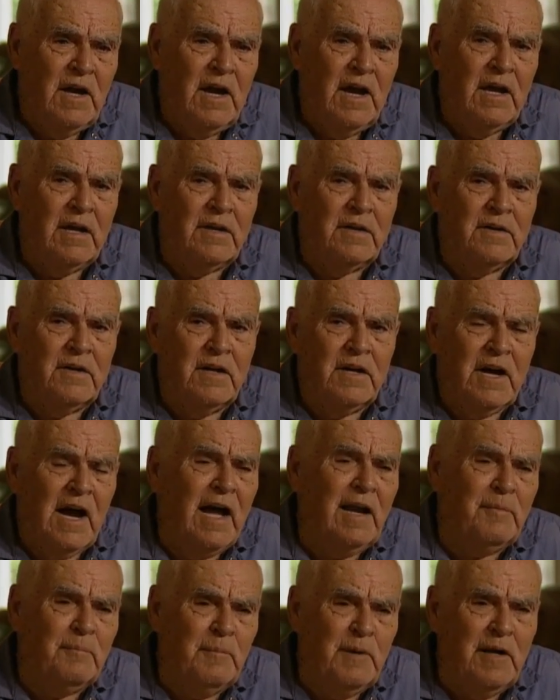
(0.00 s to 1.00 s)
And
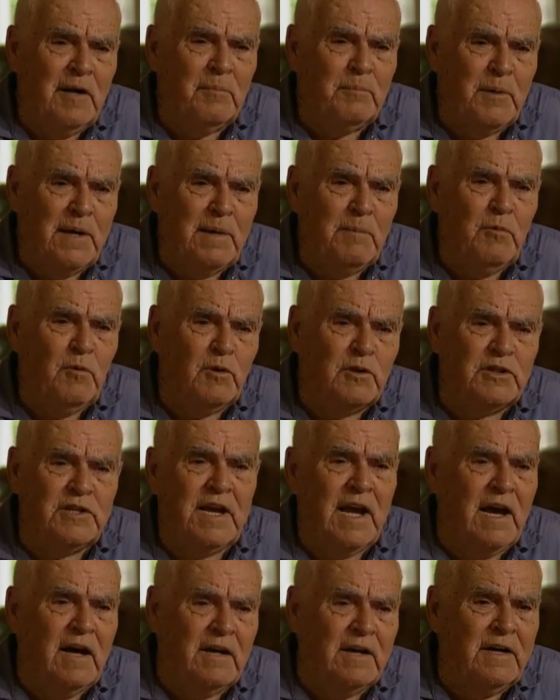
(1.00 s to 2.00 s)
cotton mill people was
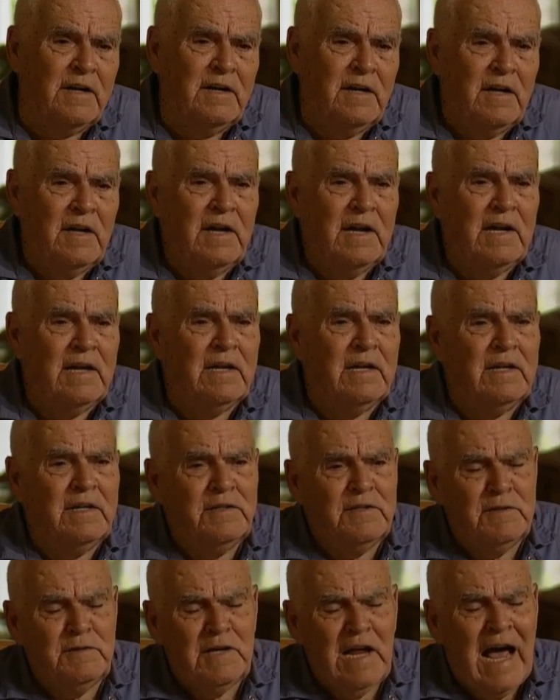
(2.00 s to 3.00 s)
counted in the
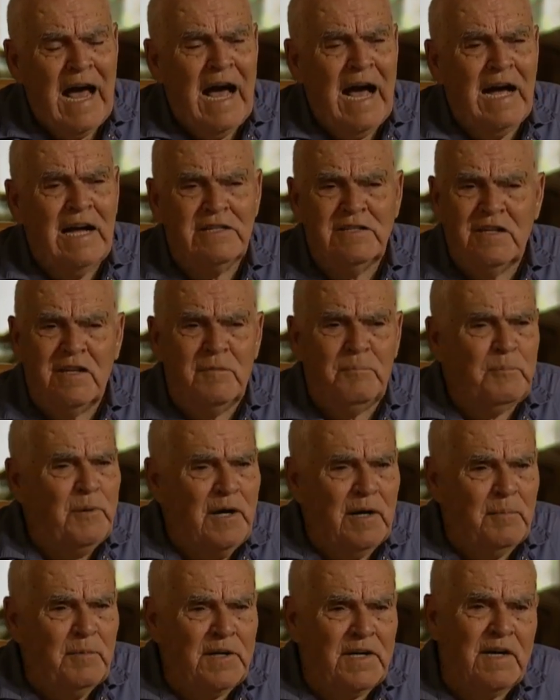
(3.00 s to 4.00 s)
eyes of the
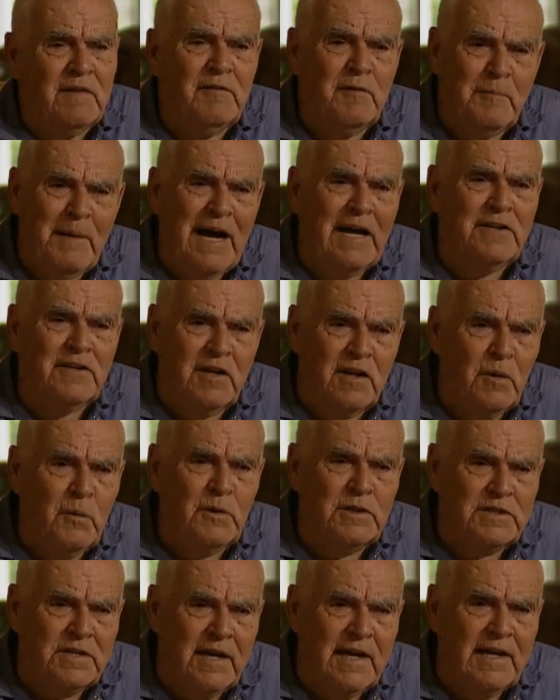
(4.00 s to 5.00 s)
public of about the
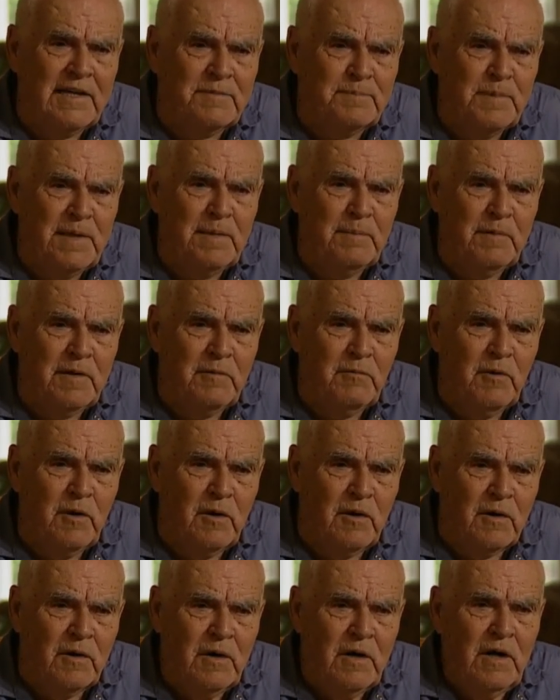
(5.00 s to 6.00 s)
lowest class people they
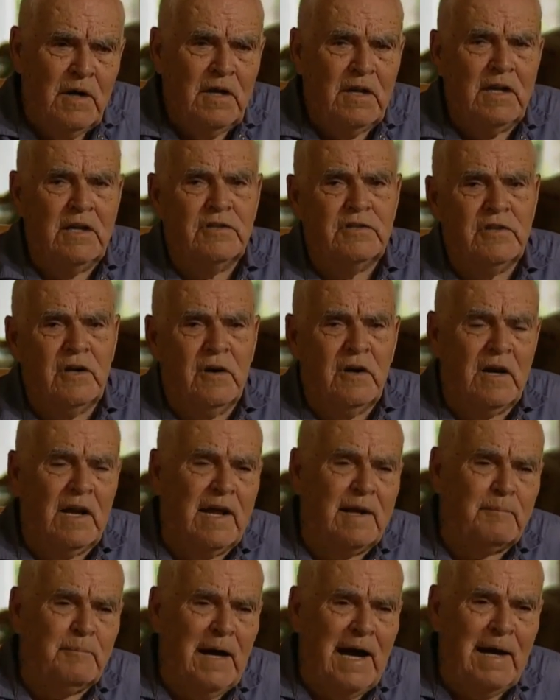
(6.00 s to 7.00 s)
were. They sort of
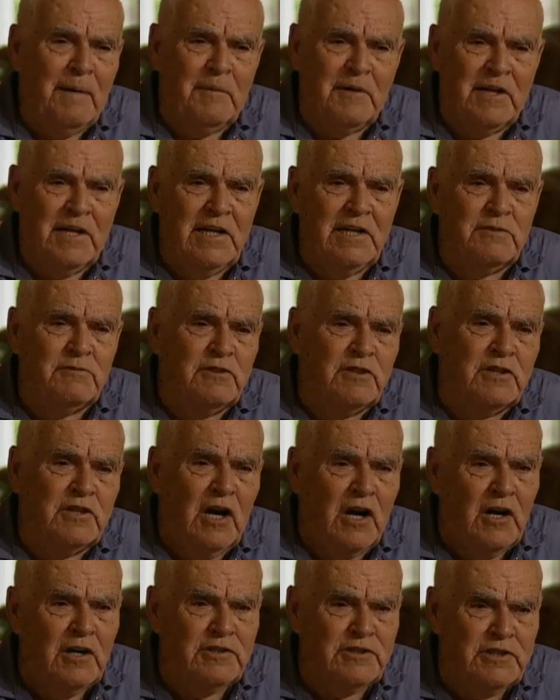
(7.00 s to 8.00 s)
like Bible days with
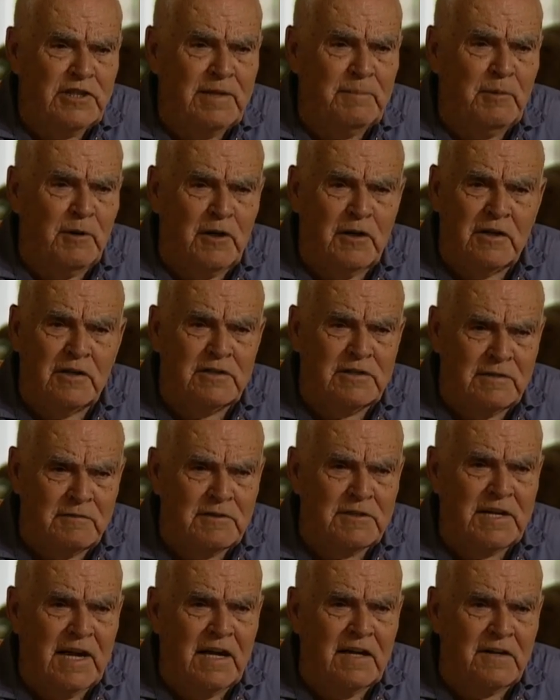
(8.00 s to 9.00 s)
herd sheep herders. They
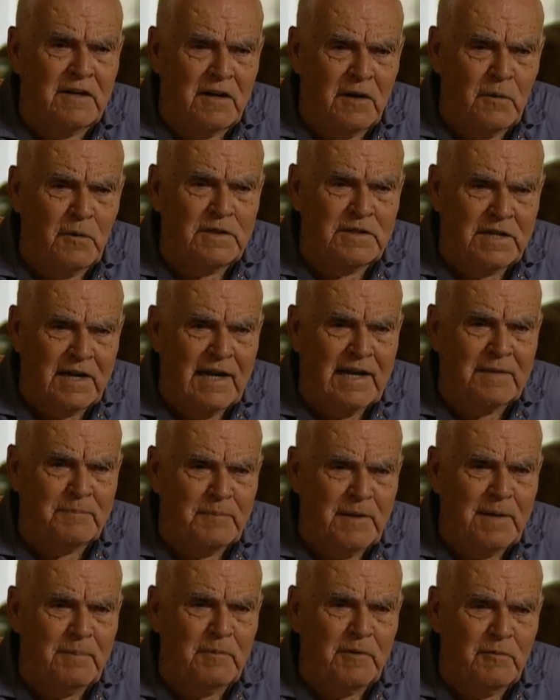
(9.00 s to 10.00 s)
was counted the lowest class
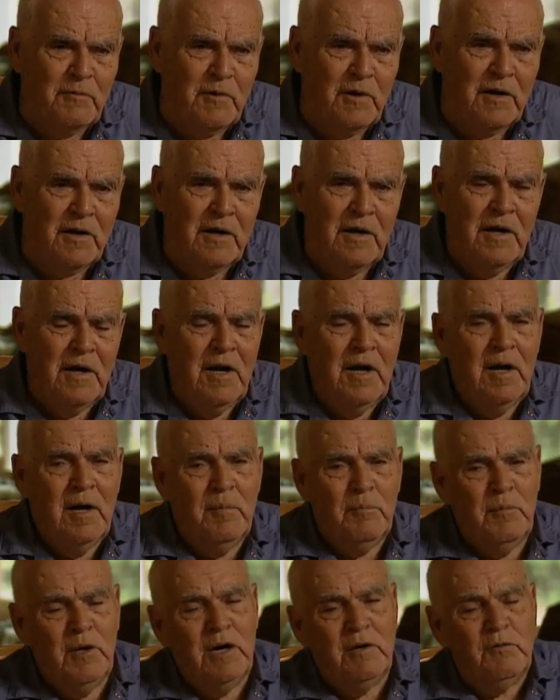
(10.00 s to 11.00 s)
people they were.
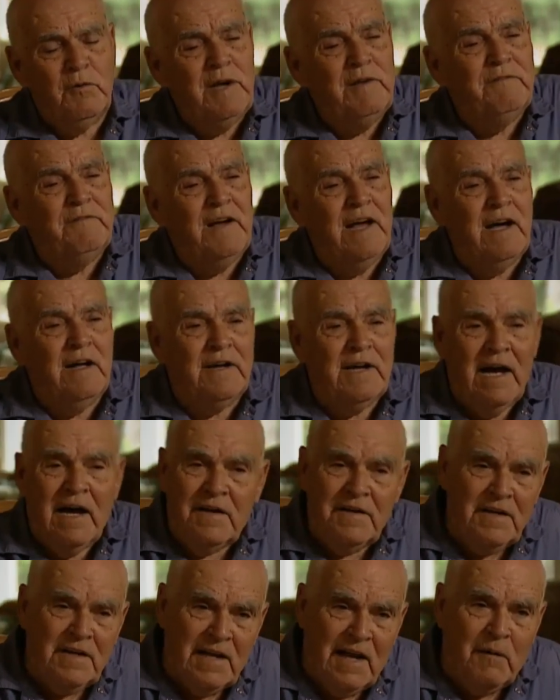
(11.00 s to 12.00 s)
But we found
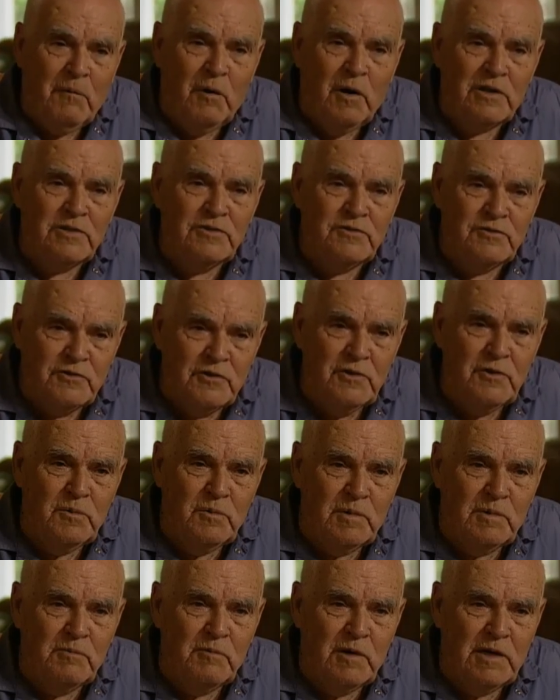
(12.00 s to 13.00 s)
out that that wasn't true
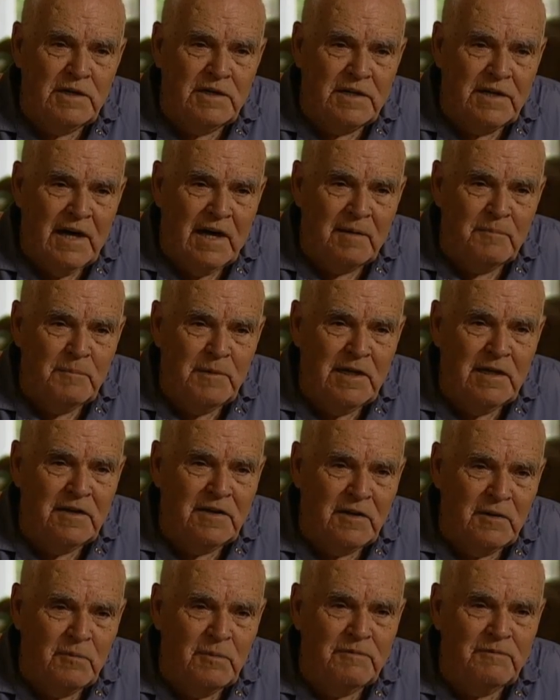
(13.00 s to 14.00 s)
when we went to cotton mill,
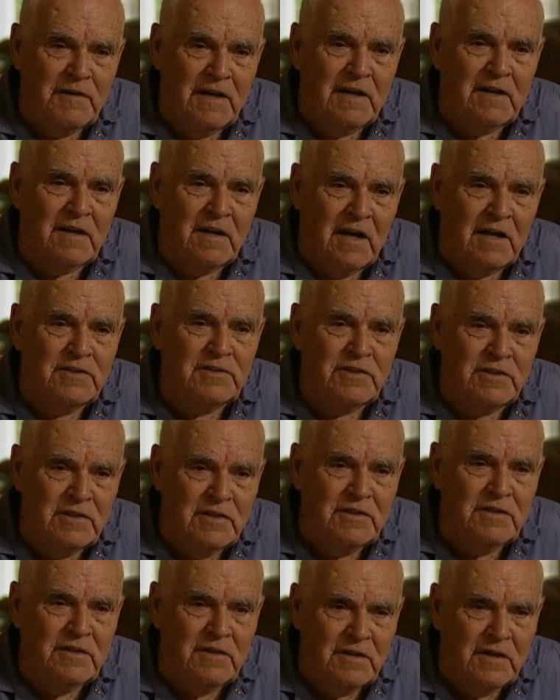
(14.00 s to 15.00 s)
because we found lots of
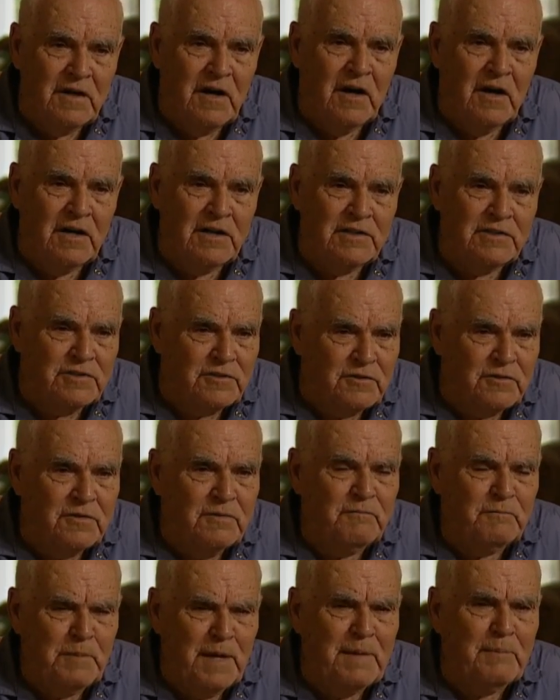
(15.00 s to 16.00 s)
good, honest
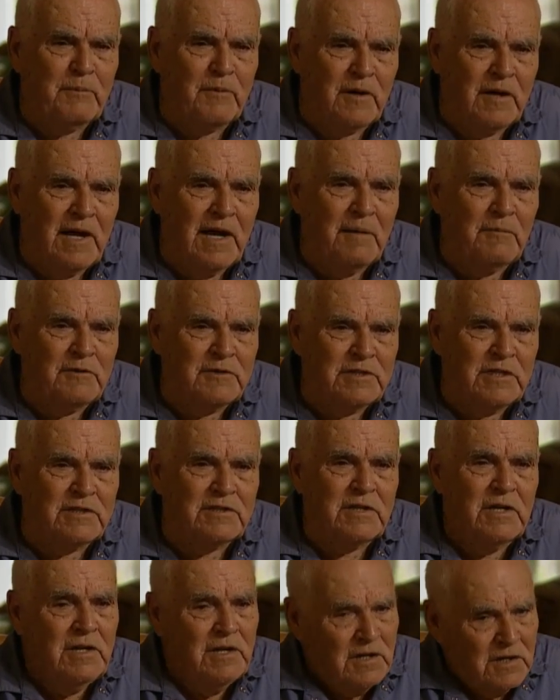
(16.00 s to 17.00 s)
people that were
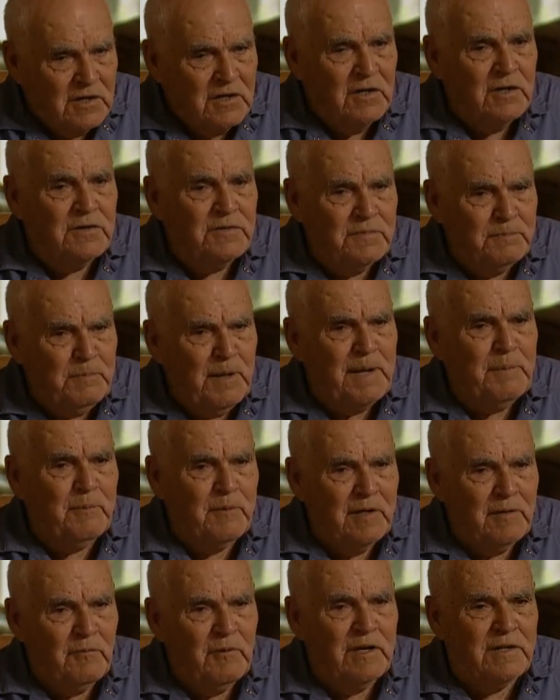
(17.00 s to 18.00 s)
just good
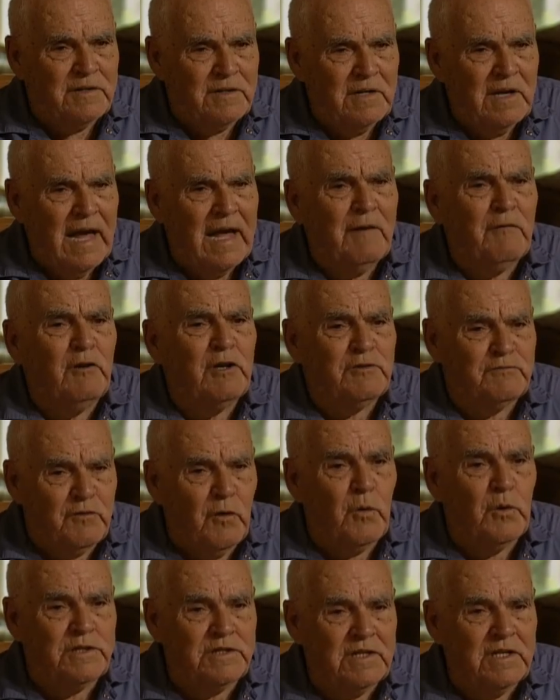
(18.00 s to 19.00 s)
people that went had was
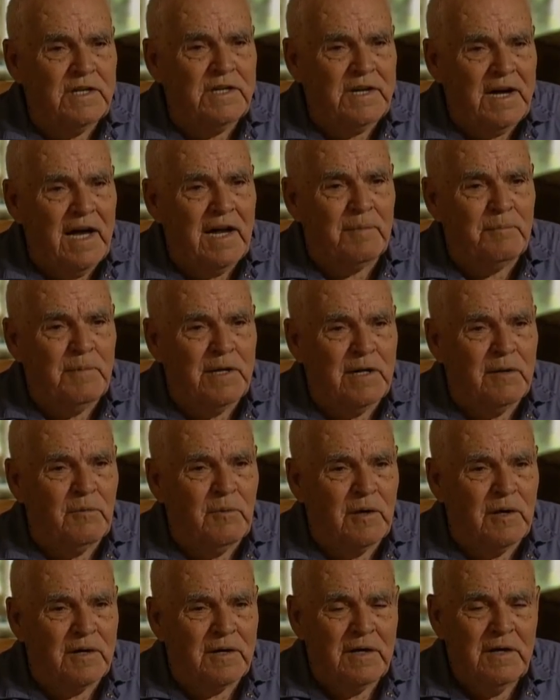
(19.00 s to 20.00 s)
forced in the cotton mill
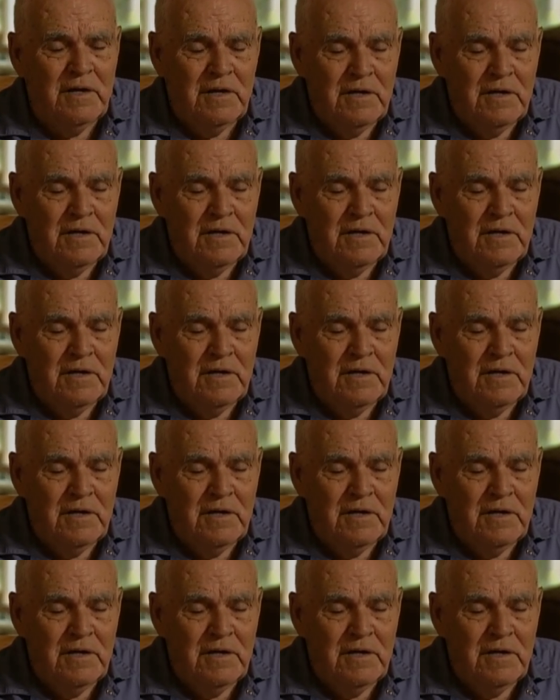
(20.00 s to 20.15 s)
work.